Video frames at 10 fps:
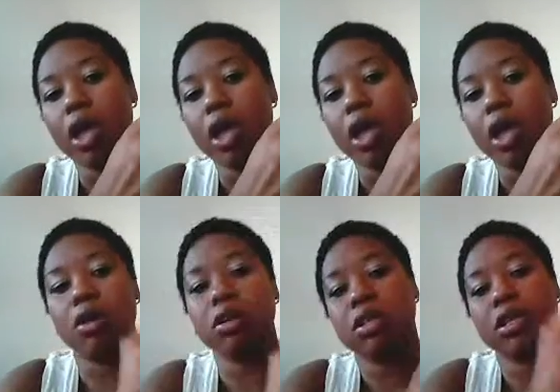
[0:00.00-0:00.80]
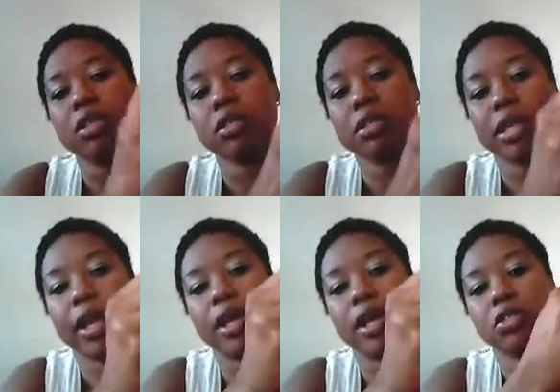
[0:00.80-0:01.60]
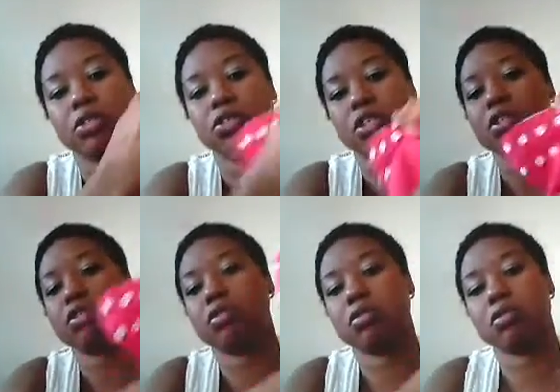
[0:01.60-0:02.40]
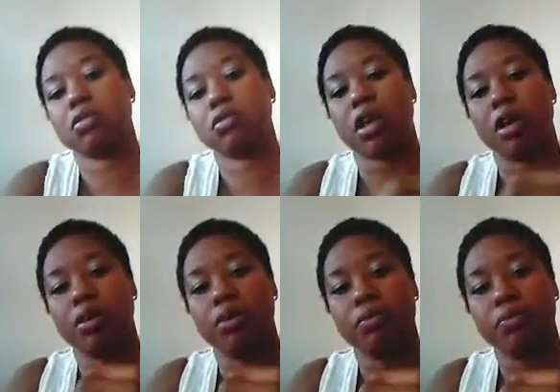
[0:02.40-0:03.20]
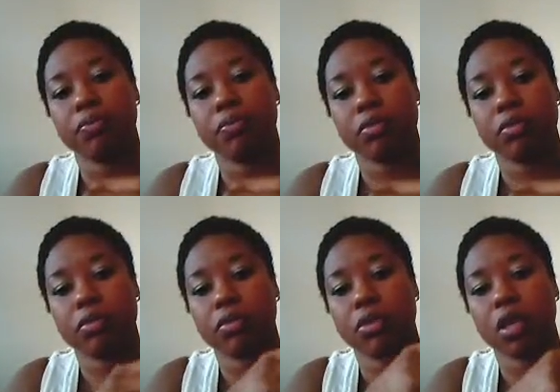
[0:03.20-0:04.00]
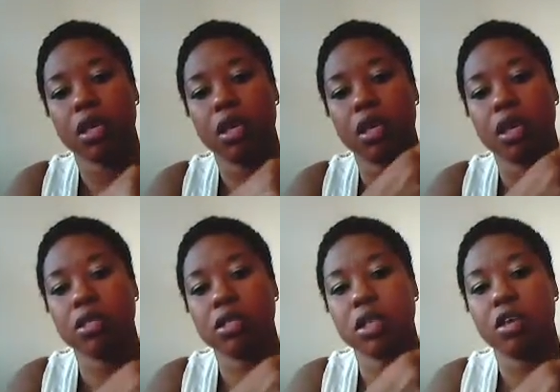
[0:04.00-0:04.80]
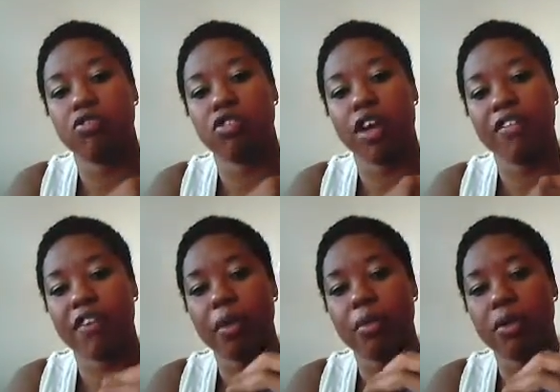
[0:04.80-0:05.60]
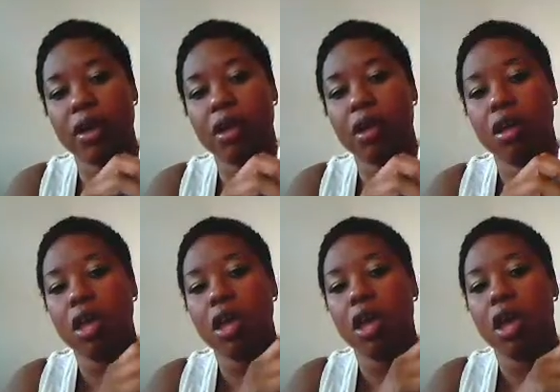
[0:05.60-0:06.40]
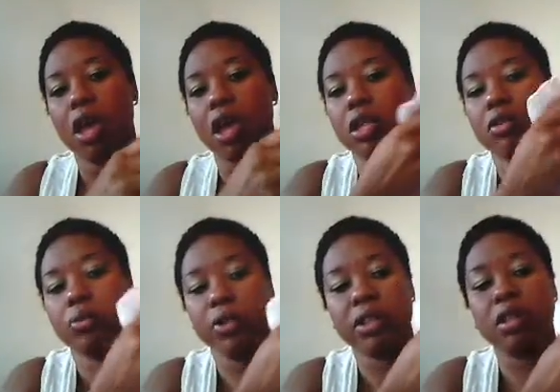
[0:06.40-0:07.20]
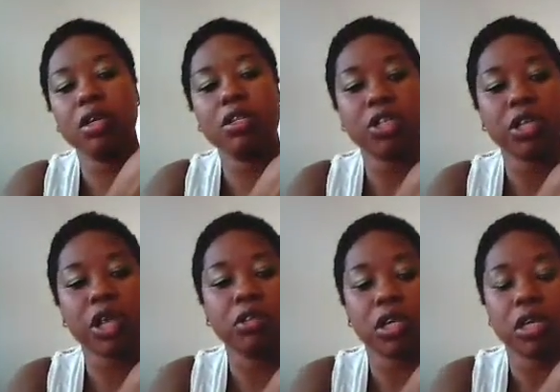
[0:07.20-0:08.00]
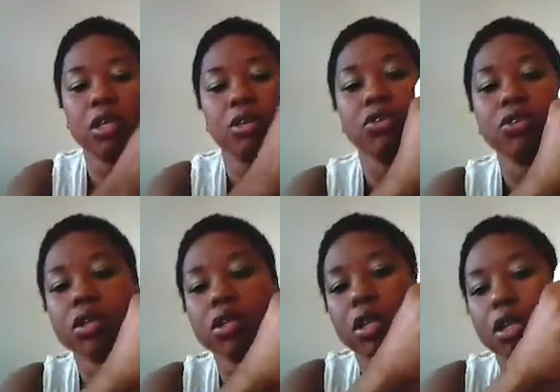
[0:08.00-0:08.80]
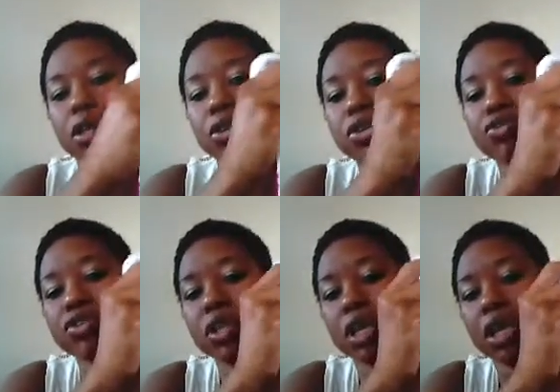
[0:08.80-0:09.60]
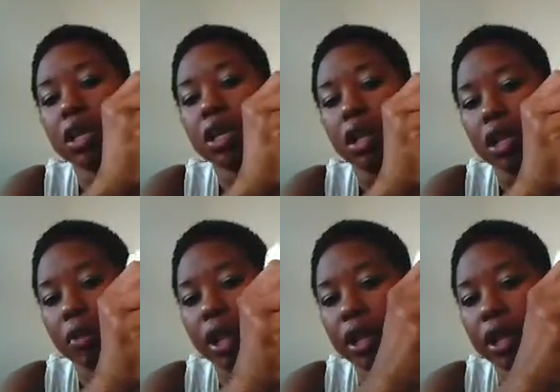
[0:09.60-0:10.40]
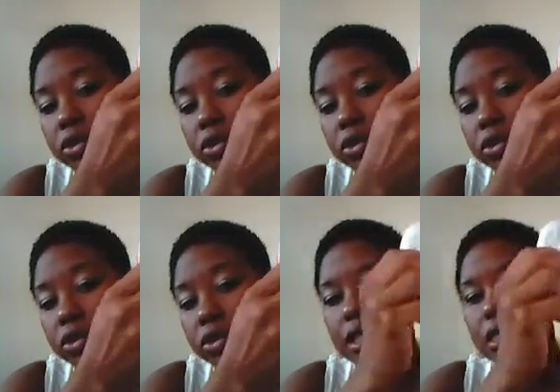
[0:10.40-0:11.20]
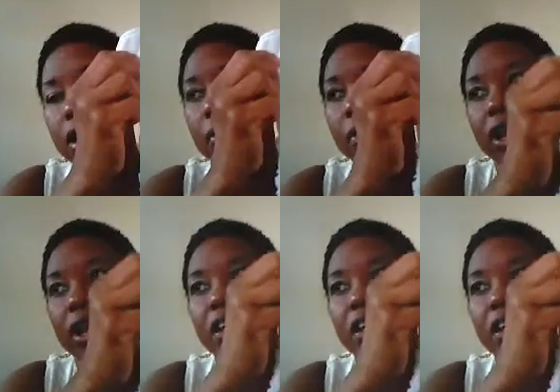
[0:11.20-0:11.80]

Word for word: and on the inside is just um, a, a stay dry fabric and with these shells I can usually usually like when I use them in the daytime or whatever